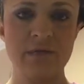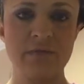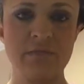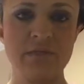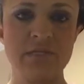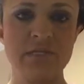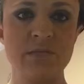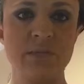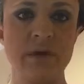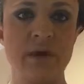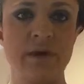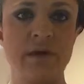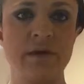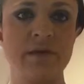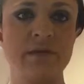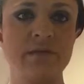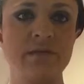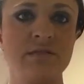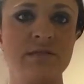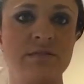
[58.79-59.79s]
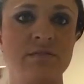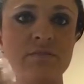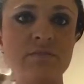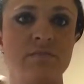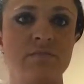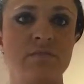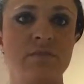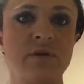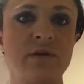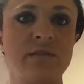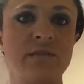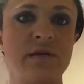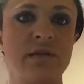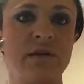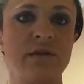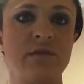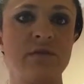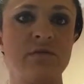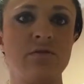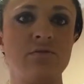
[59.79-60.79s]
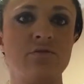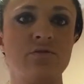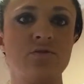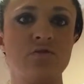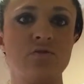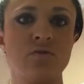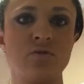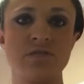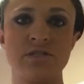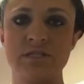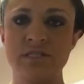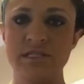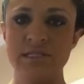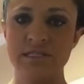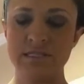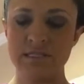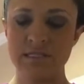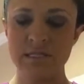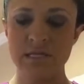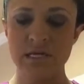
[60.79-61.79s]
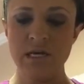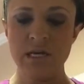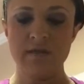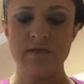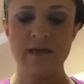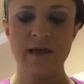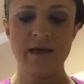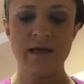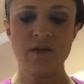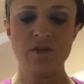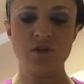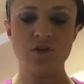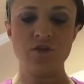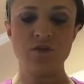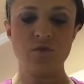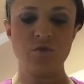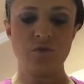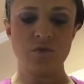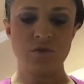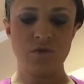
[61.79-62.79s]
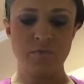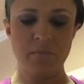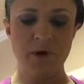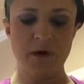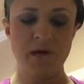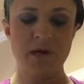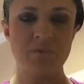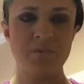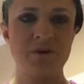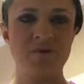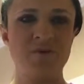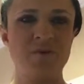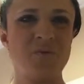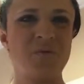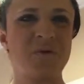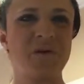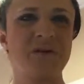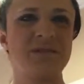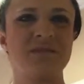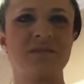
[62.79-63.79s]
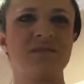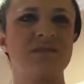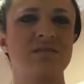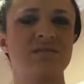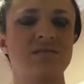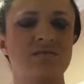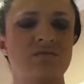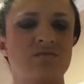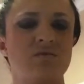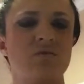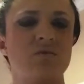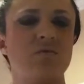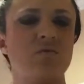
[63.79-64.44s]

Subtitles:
asparagus because I like the little short sticks. That, and you don't want the bottom of it because it's real